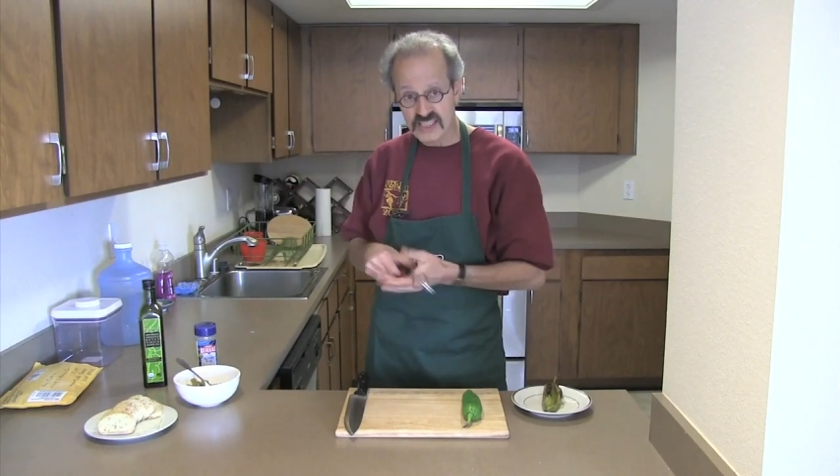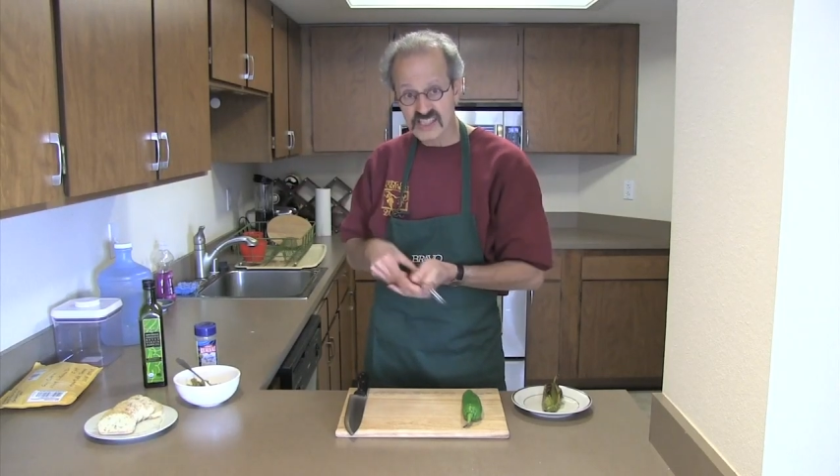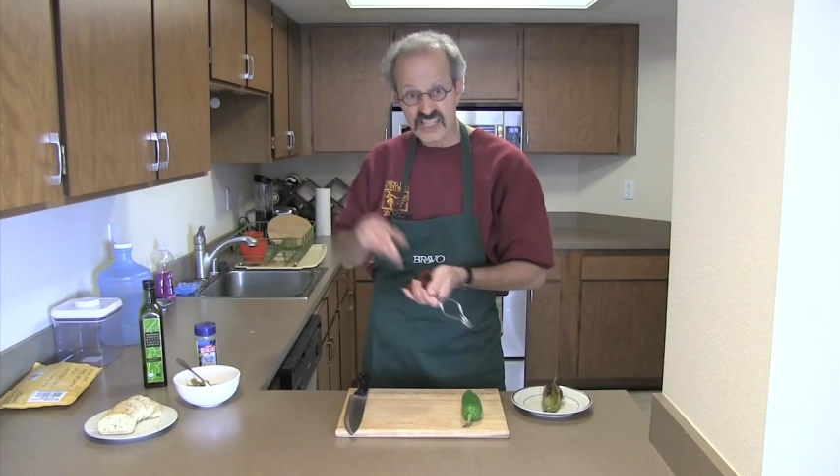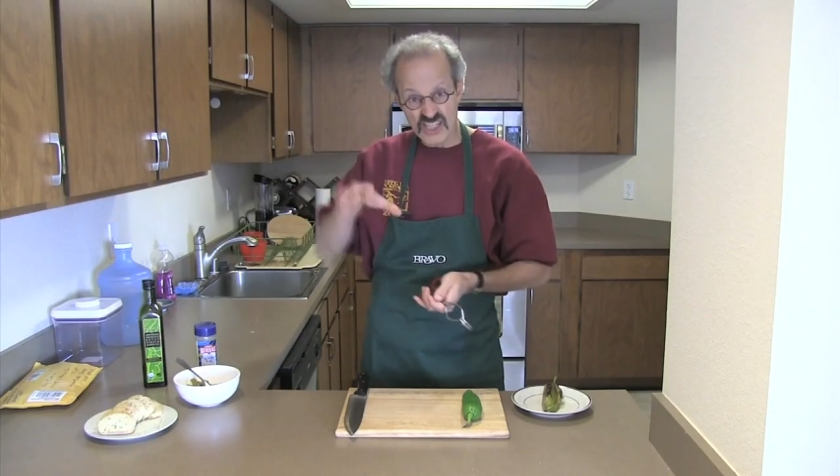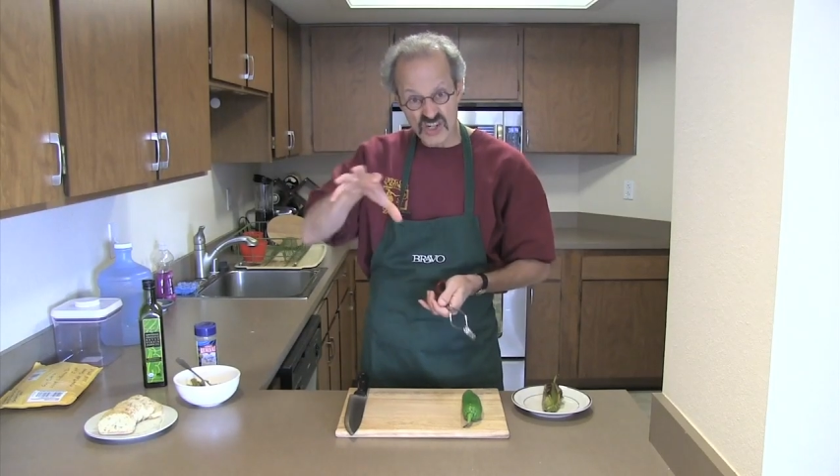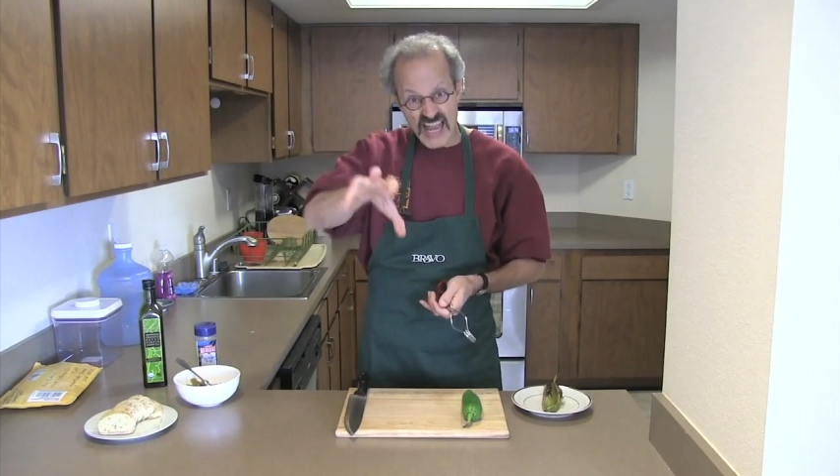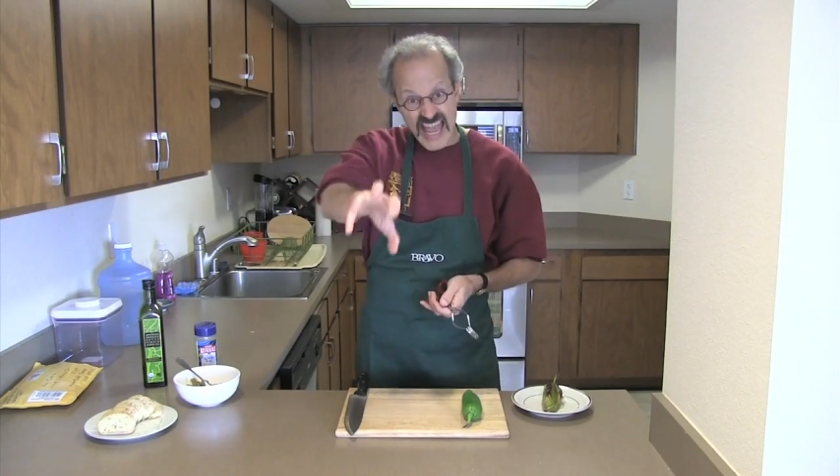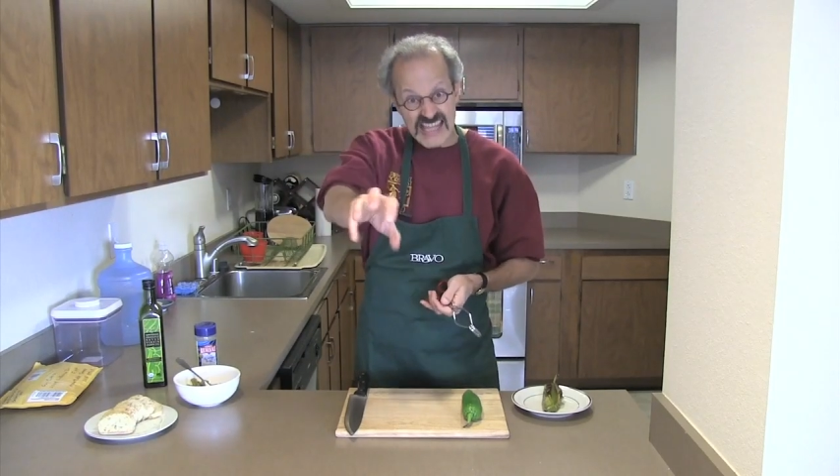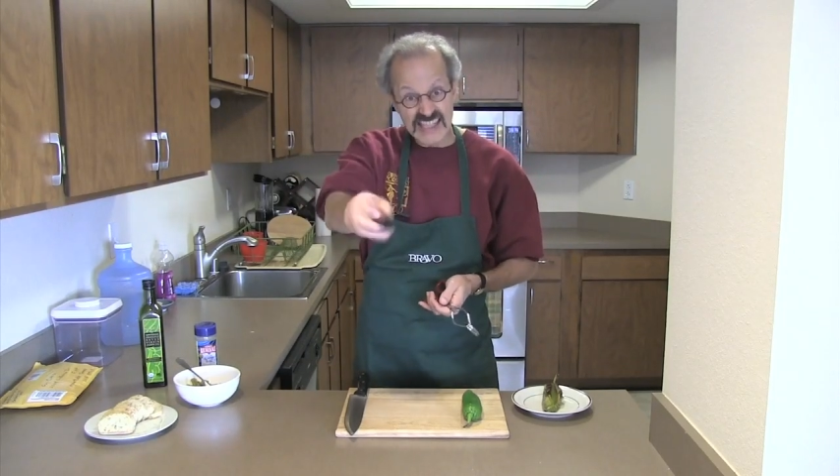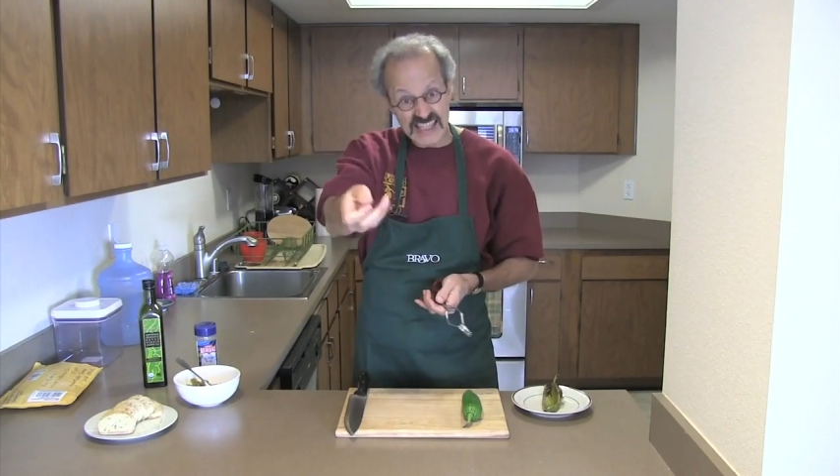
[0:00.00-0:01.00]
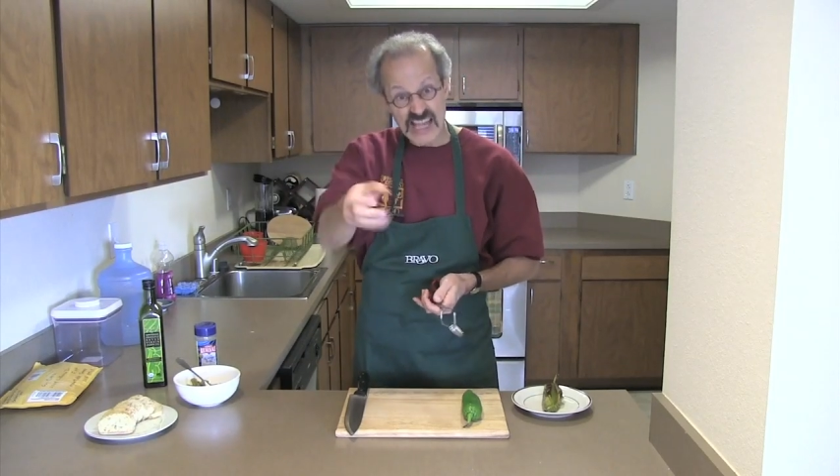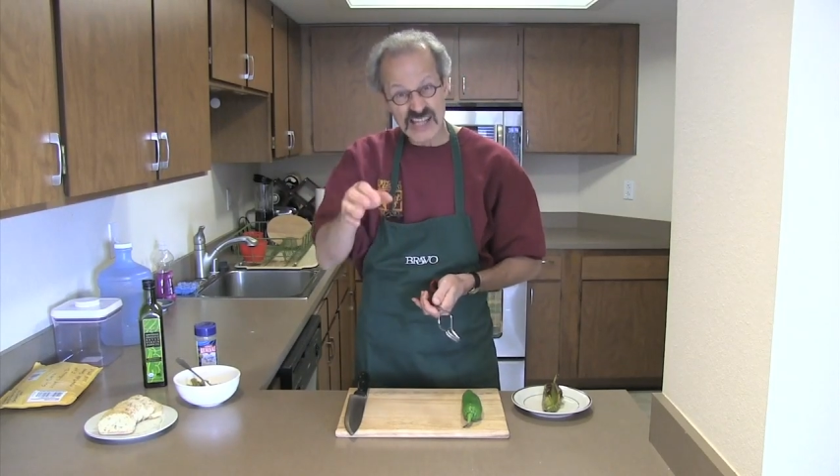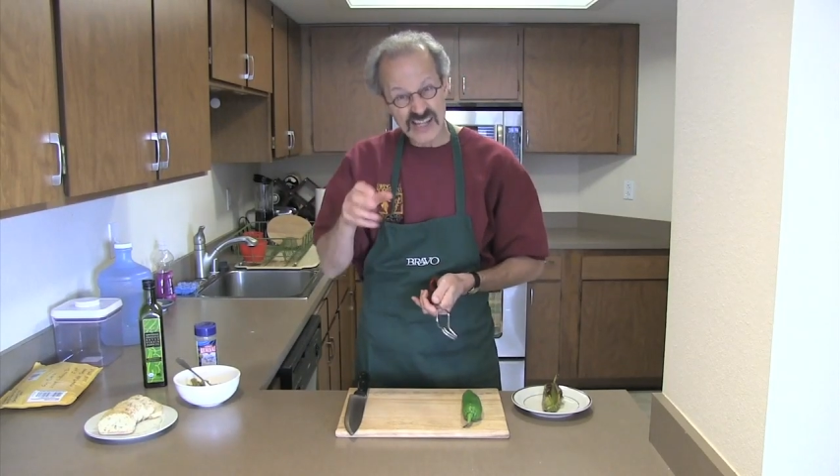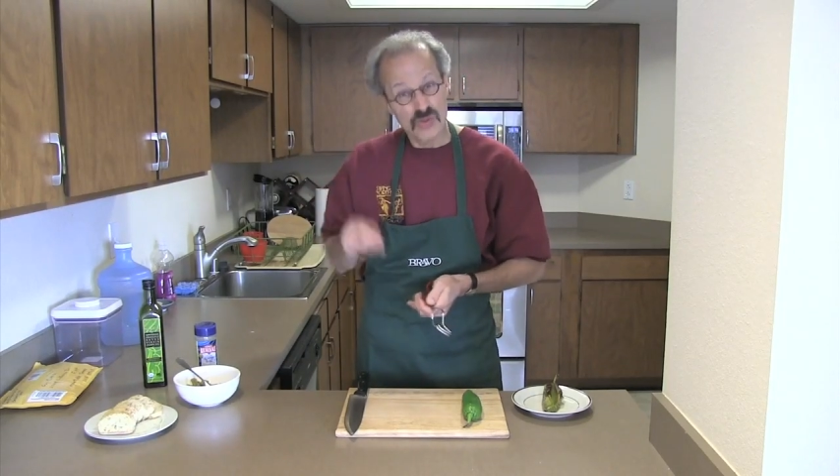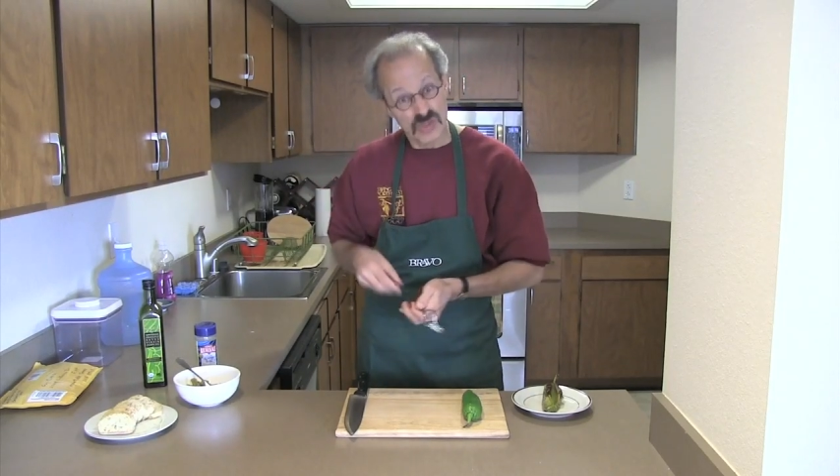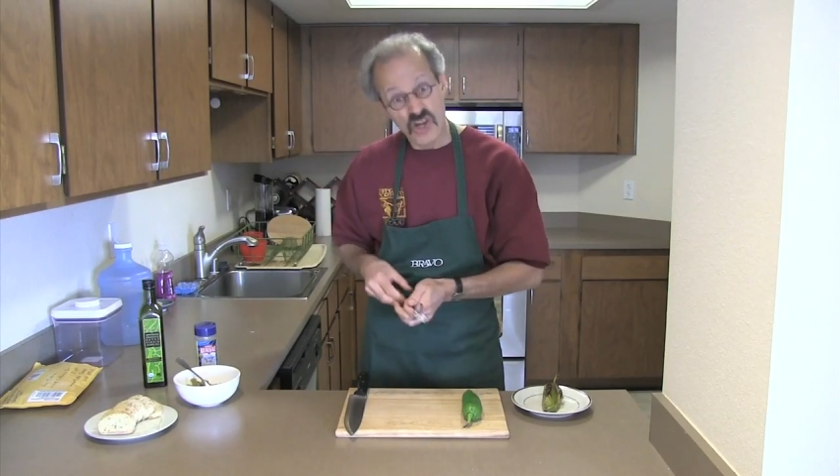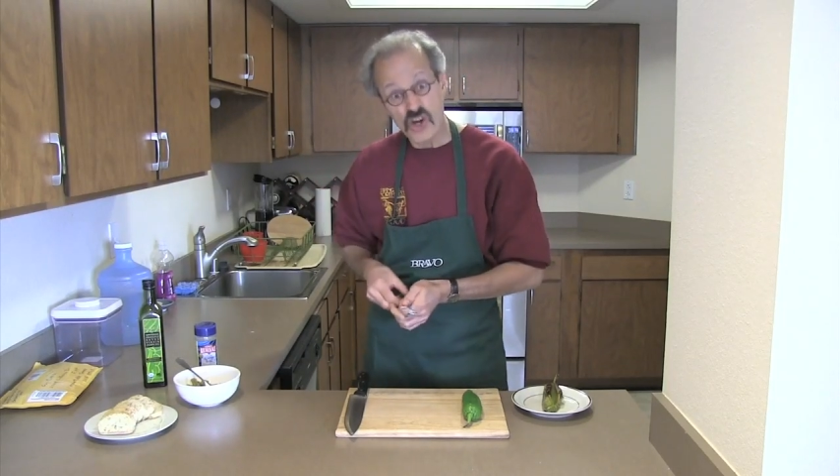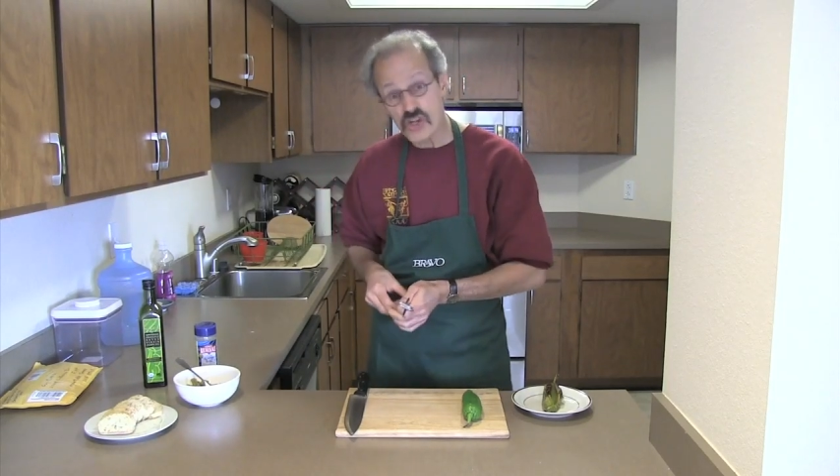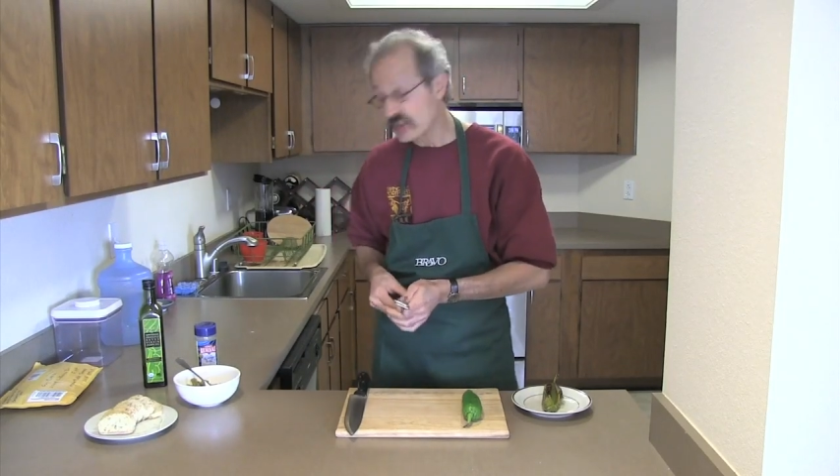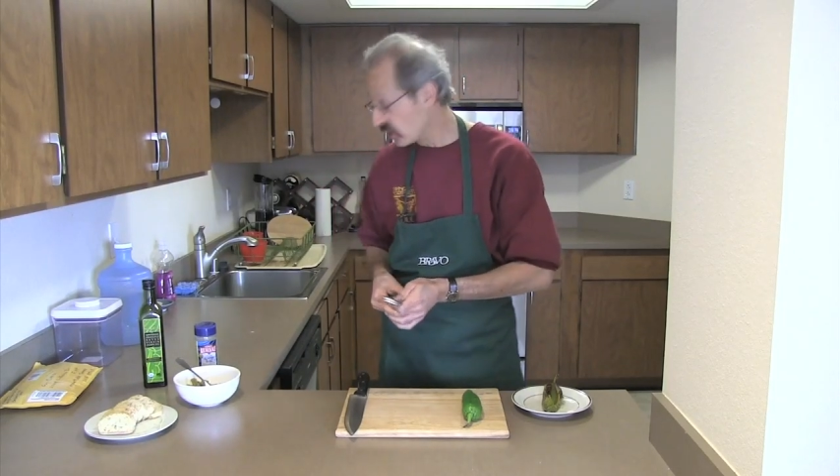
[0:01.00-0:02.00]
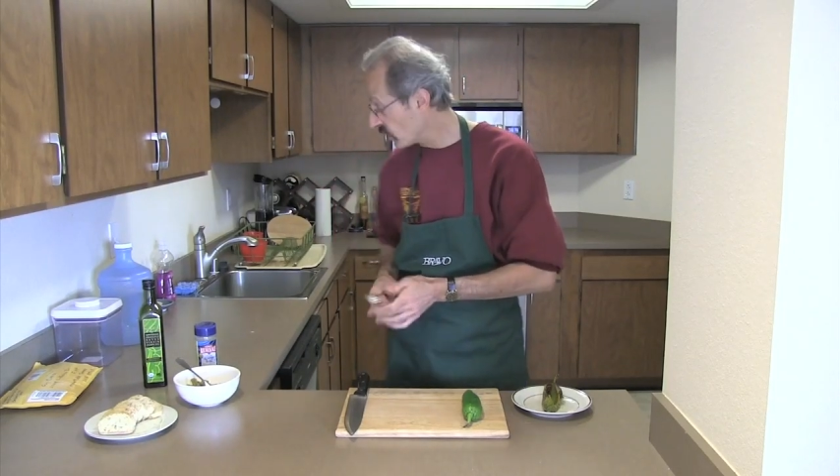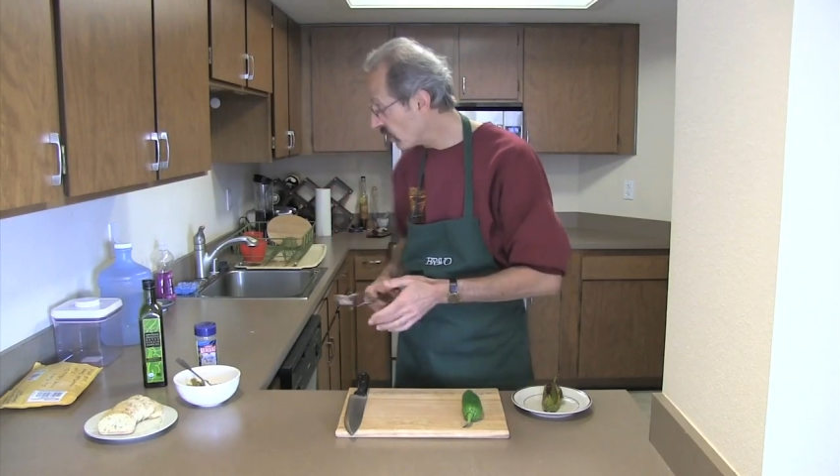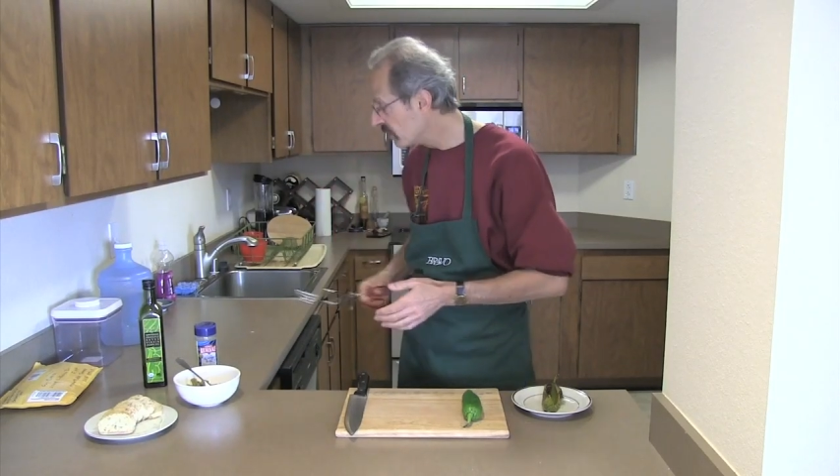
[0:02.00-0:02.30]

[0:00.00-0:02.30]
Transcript: stick your hand in there. That could hurt, you